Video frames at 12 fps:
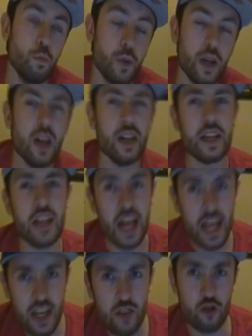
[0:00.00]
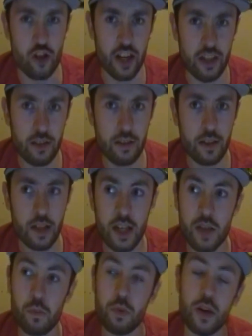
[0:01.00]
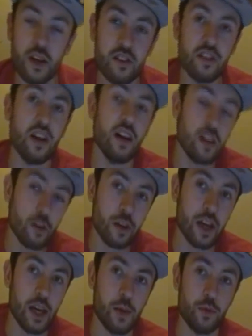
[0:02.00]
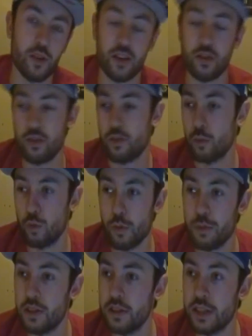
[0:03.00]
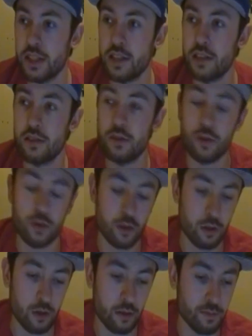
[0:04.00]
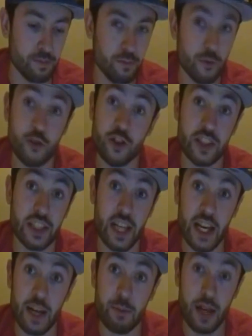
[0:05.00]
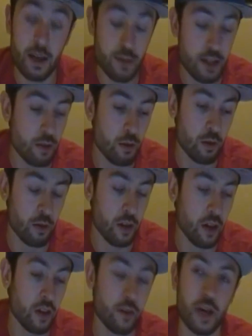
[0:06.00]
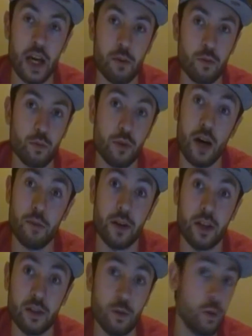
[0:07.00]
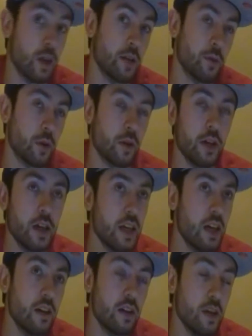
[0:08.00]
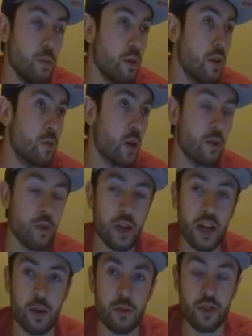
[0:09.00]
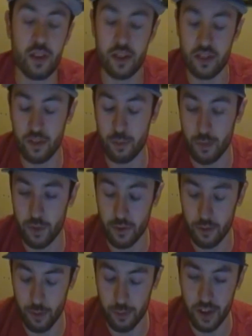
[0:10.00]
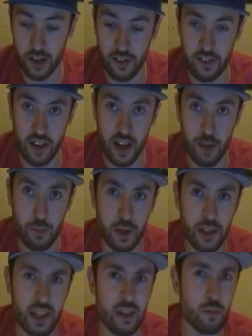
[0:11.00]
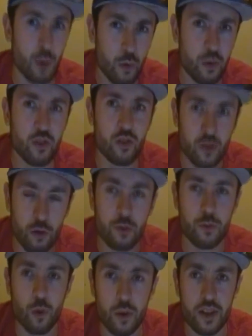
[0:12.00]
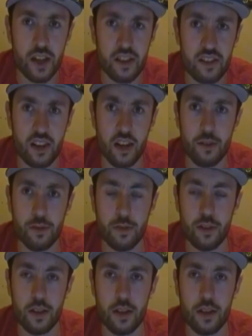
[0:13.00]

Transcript: But on occasion, he plays other games like Scribilio or GTA maybe, or other games, Prop Hunt or whatever. He plays other games at some from time to time, but he's mostly just doing Fortnite stuff.